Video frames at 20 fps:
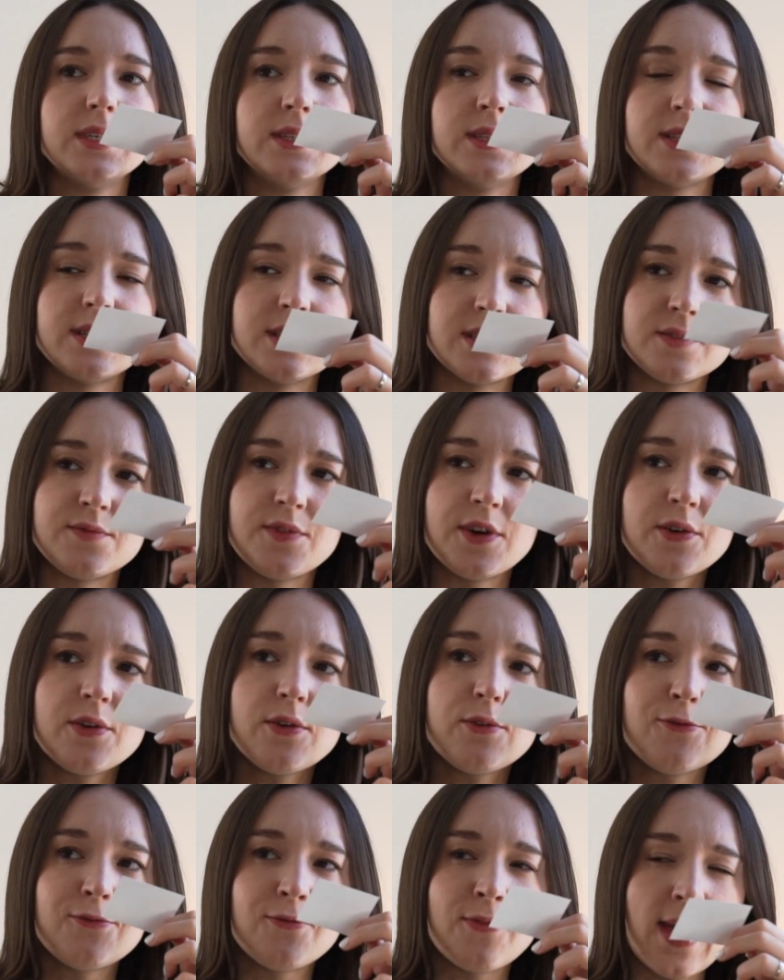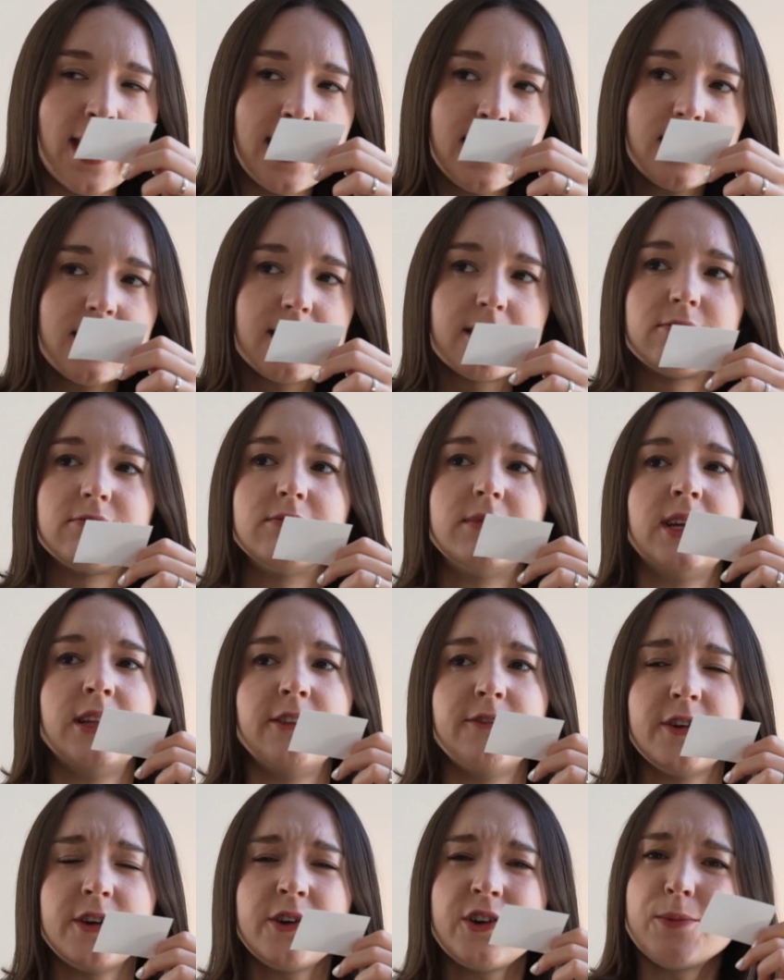that is very faint
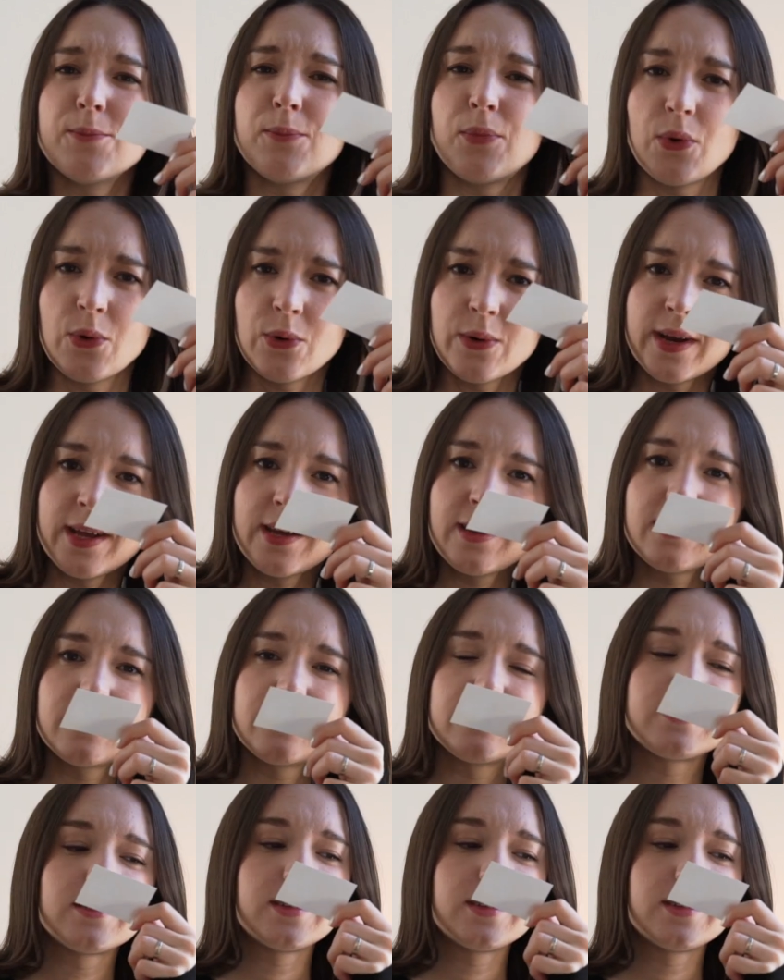and very boring.